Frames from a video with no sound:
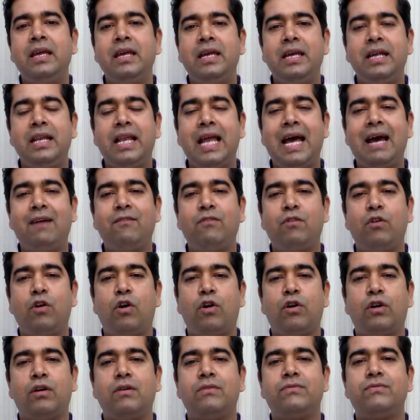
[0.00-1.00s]
he'll have a
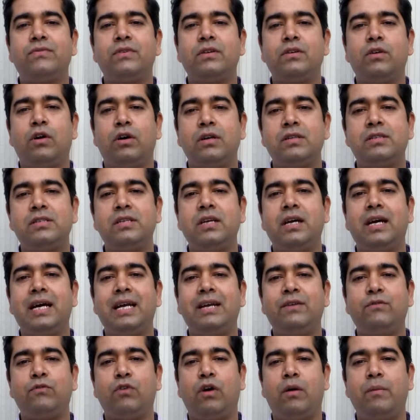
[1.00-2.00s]
lot of nausea
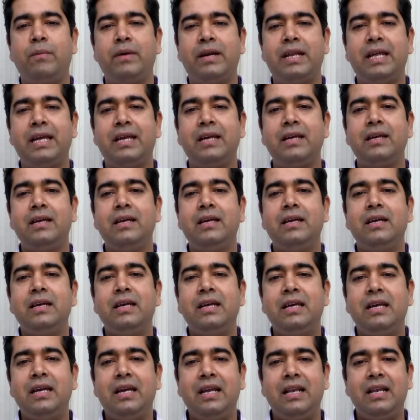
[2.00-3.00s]
and vomiting,
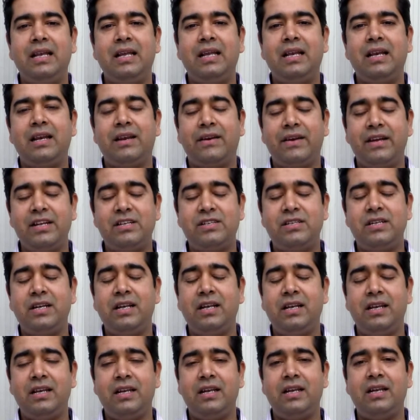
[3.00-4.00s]
he'll retch,
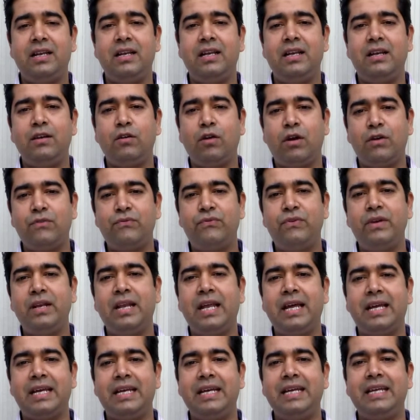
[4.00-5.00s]
he'll not feel
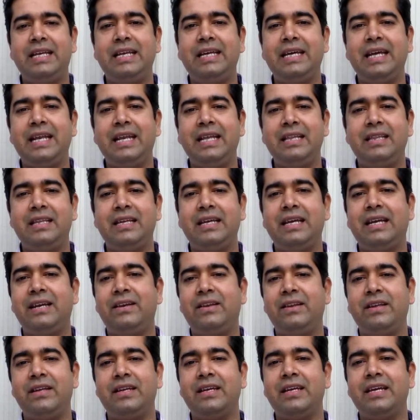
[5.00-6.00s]
like eating anything
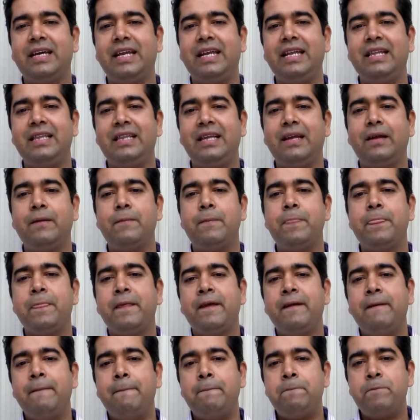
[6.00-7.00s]
and drinking anything.
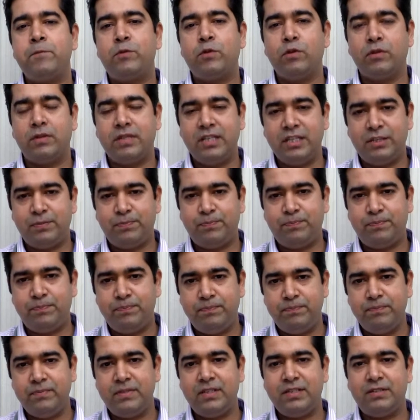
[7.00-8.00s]
So this
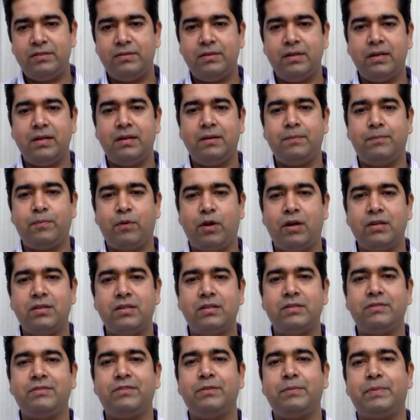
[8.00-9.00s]

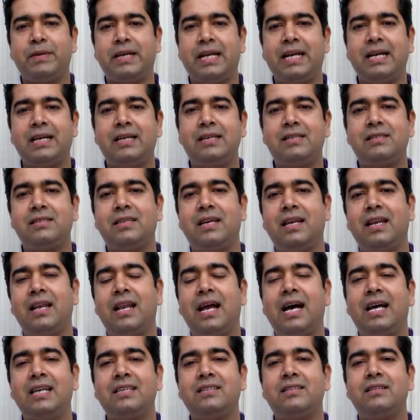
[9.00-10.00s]
process of hepatitis can
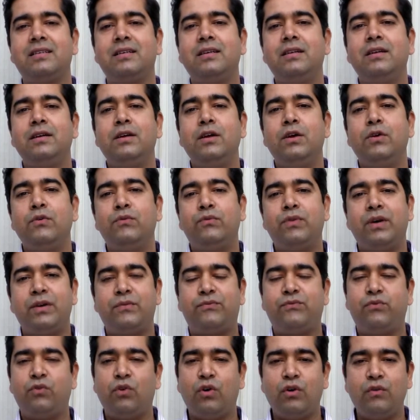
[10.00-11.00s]
last for
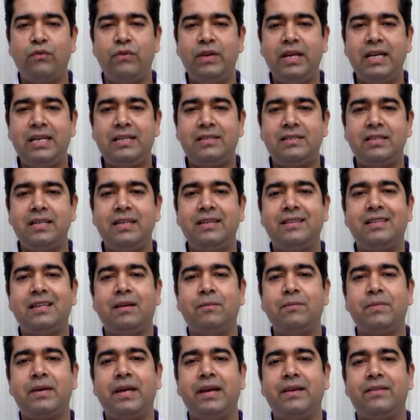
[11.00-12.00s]
4 weeks in
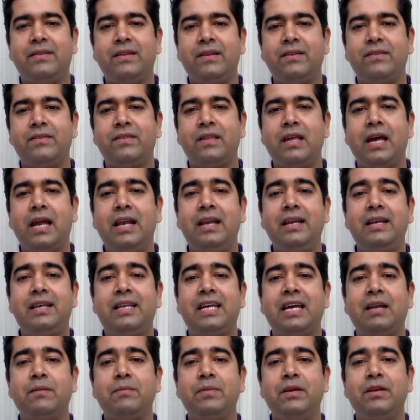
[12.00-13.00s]
some cases, and it
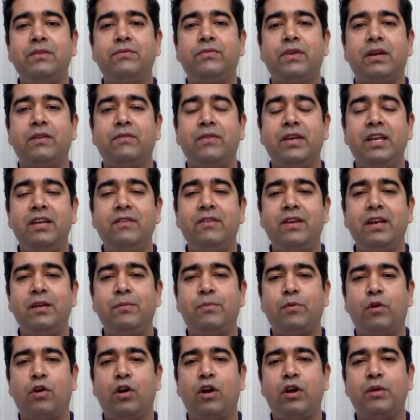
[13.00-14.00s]
can be for a very
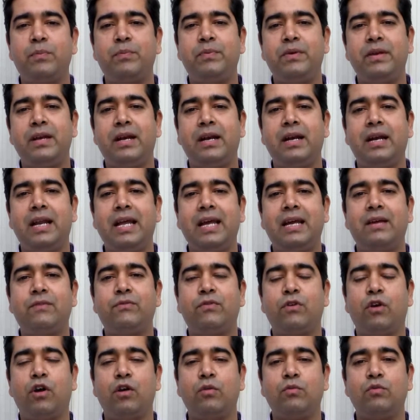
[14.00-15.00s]
prolonged period, like
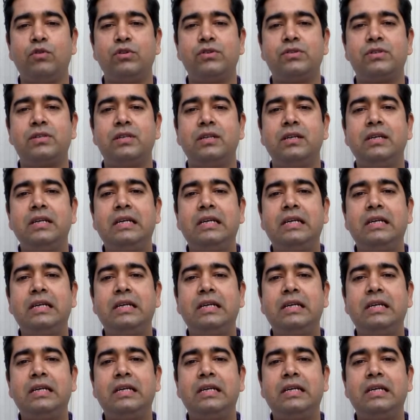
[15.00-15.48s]
for almost